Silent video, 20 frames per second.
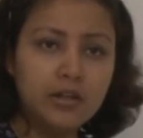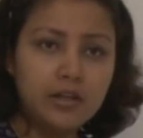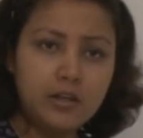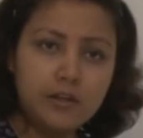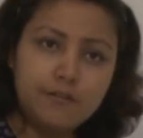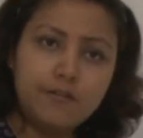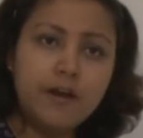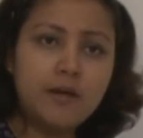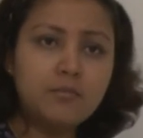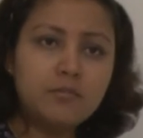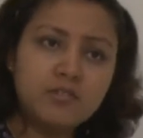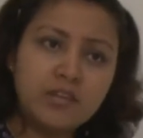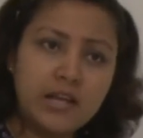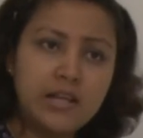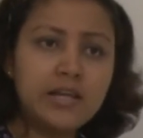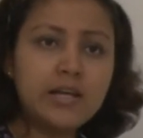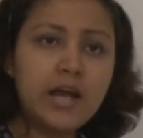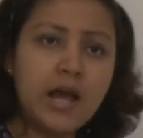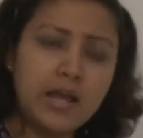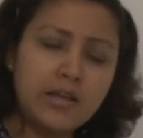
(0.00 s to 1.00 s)
If I am
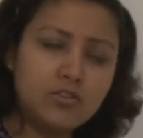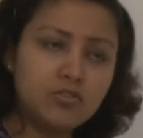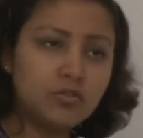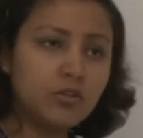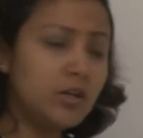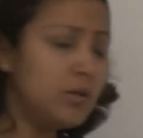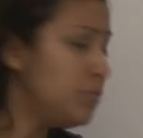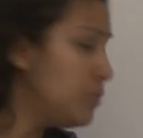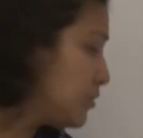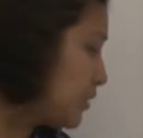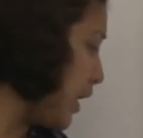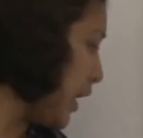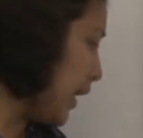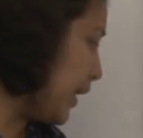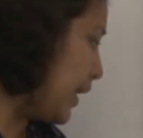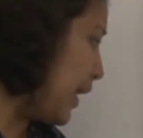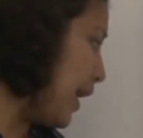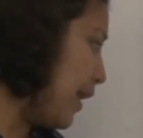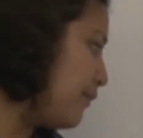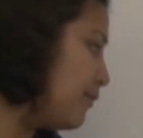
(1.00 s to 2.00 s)
selling ice creams, I
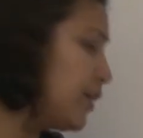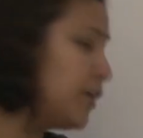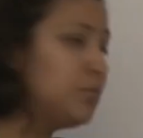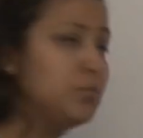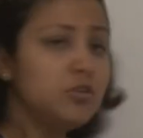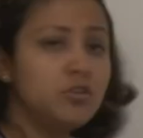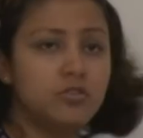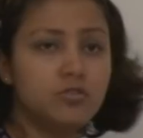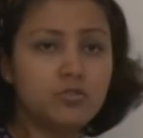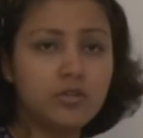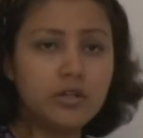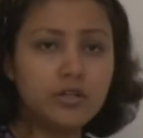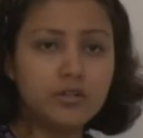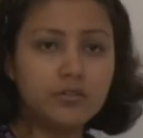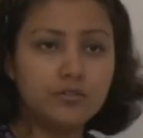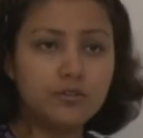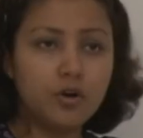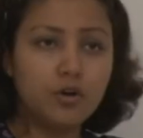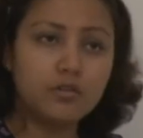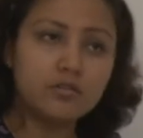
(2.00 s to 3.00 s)
have
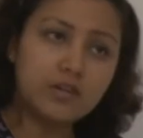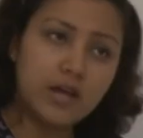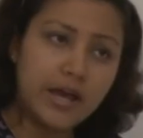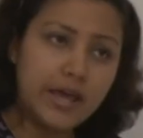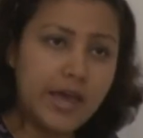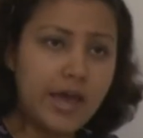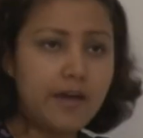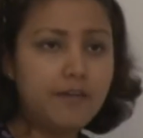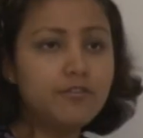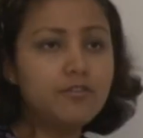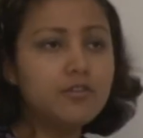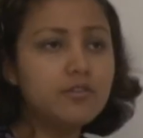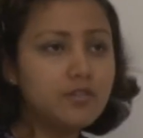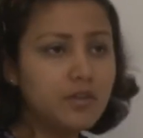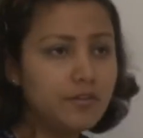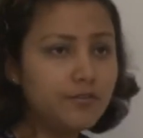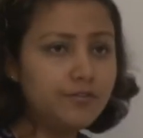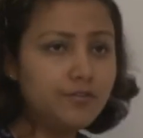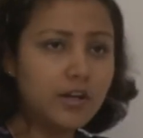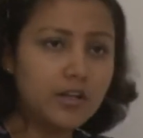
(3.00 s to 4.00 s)
administrative costs, I have
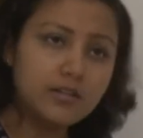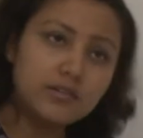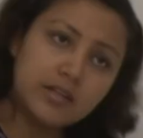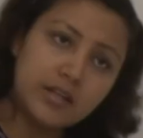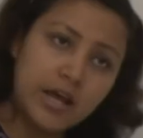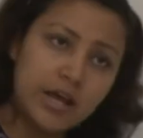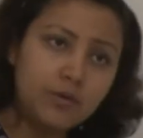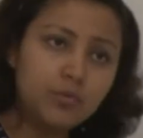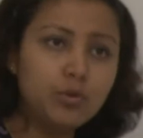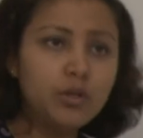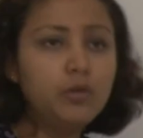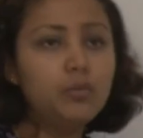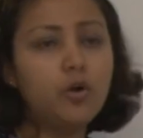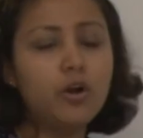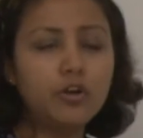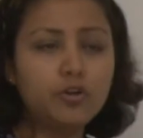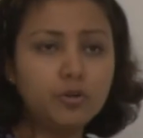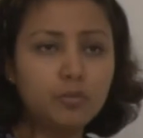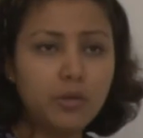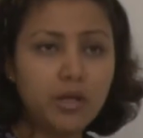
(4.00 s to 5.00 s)
reserve funds and I will
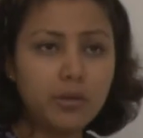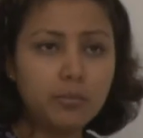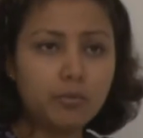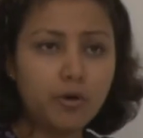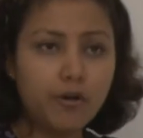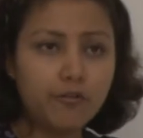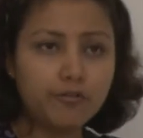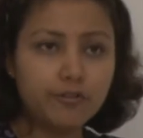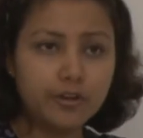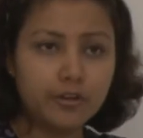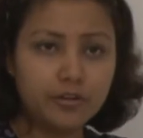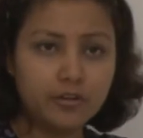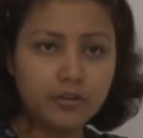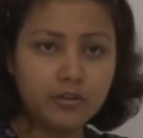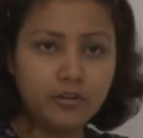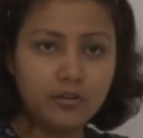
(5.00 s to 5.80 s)
want to make profit.